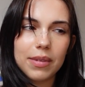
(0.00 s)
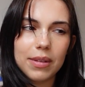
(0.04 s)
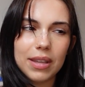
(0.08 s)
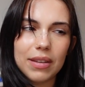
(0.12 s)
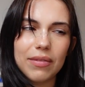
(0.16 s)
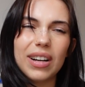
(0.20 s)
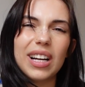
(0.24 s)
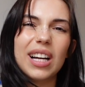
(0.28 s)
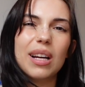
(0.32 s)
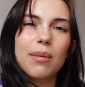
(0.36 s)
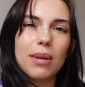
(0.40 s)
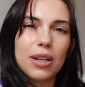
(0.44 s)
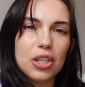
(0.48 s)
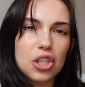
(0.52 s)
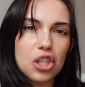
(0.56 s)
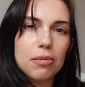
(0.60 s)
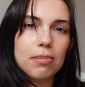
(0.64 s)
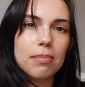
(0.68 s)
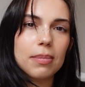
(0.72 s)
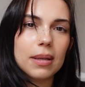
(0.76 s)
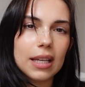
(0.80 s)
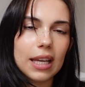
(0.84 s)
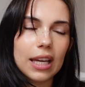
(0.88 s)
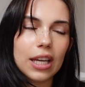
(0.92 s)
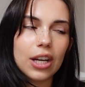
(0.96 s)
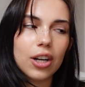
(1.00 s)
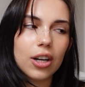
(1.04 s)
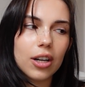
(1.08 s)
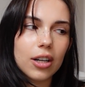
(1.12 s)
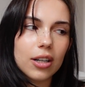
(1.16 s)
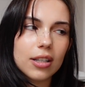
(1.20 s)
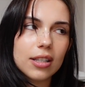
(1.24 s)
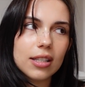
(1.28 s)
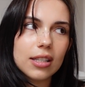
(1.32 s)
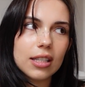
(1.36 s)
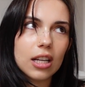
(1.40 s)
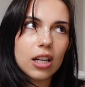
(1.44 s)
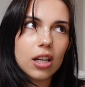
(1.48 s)
very much a beginner
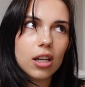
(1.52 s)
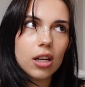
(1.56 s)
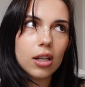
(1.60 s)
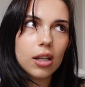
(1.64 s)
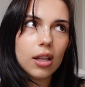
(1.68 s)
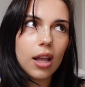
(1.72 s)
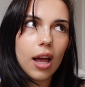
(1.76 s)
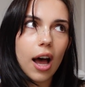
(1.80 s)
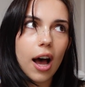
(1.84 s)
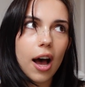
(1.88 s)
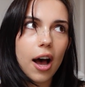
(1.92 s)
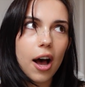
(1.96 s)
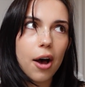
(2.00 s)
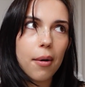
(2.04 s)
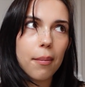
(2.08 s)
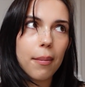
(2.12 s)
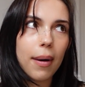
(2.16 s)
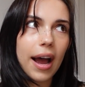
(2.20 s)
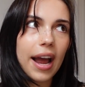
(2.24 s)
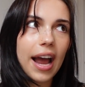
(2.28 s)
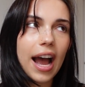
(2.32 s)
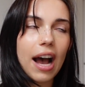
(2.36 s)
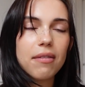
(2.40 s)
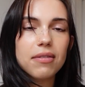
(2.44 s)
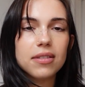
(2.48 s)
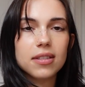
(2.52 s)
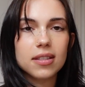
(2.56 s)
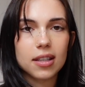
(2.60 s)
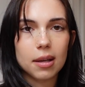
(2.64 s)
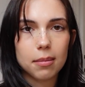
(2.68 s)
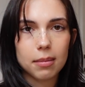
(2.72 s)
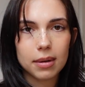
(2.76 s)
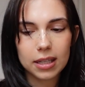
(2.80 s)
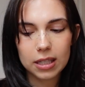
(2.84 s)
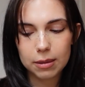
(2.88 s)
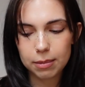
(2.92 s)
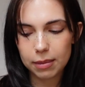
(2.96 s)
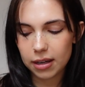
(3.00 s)
still. I have
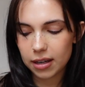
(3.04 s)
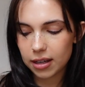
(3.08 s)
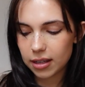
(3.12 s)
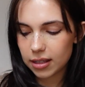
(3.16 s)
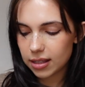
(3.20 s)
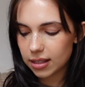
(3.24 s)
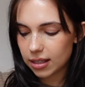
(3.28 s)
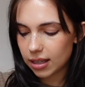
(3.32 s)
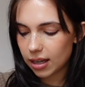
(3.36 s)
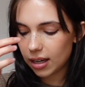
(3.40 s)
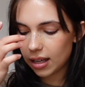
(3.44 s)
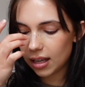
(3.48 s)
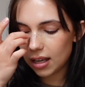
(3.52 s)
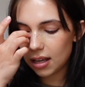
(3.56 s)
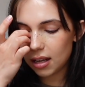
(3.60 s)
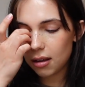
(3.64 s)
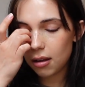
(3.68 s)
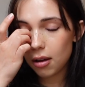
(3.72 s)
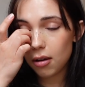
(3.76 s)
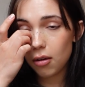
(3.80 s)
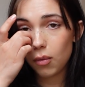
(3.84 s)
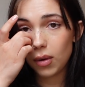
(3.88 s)
some experience knitting.